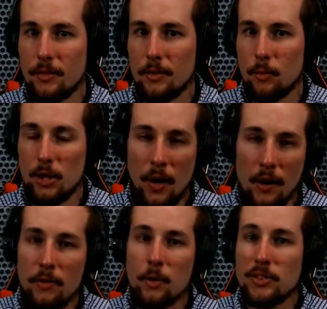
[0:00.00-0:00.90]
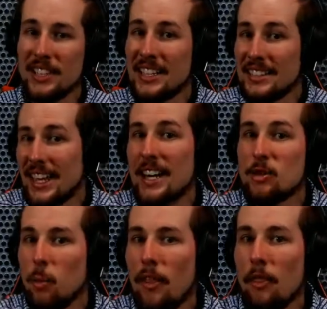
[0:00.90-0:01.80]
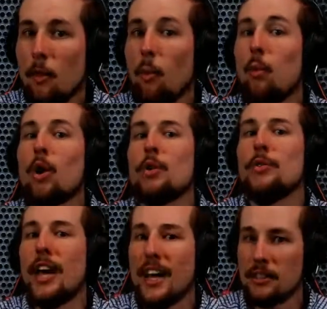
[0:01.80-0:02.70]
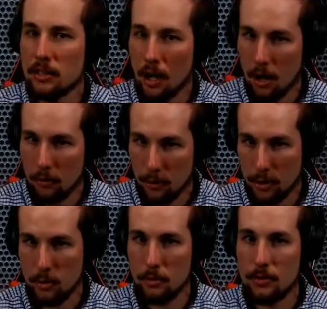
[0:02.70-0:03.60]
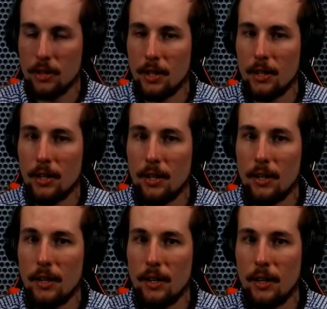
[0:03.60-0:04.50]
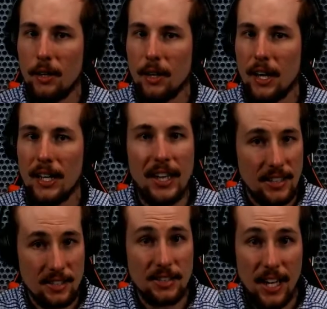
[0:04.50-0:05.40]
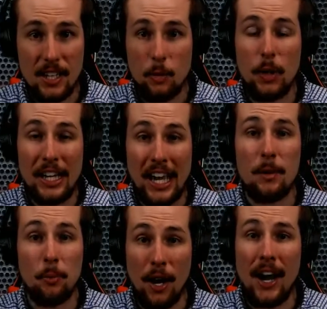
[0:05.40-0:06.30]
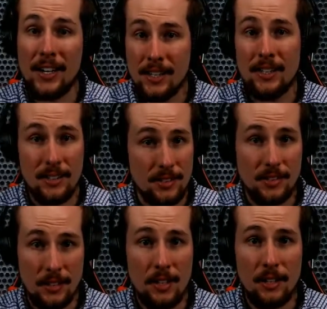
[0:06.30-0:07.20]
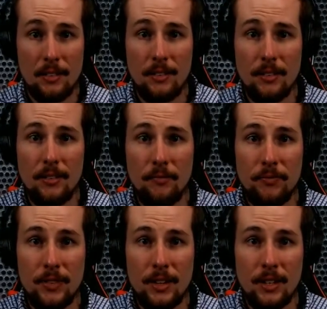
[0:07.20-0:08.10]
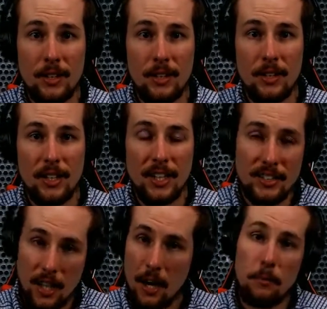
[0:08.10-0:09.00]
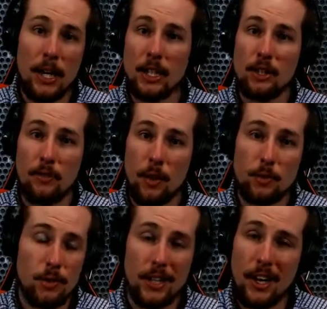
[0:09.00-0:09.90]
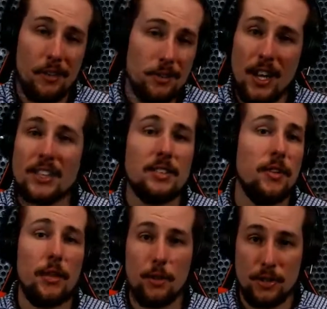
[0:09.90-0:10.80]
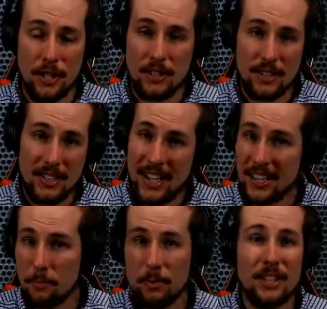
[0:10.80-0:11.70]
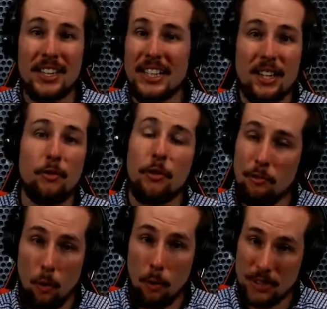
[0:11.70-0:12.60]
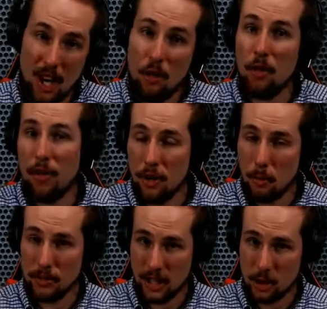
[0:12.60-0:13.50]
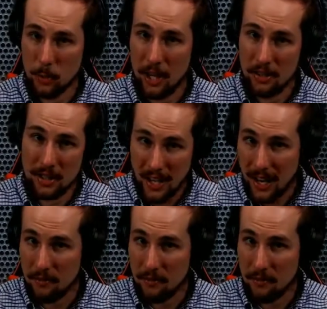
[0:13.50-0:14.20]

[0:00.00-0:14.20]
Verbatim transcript: When you have those things, that is what the world has to offer you. And that's exactly what gay pride is, isn't it? It's a combination of those three. Now, there's lots of other sins that take completely different forms other than homosexuality that have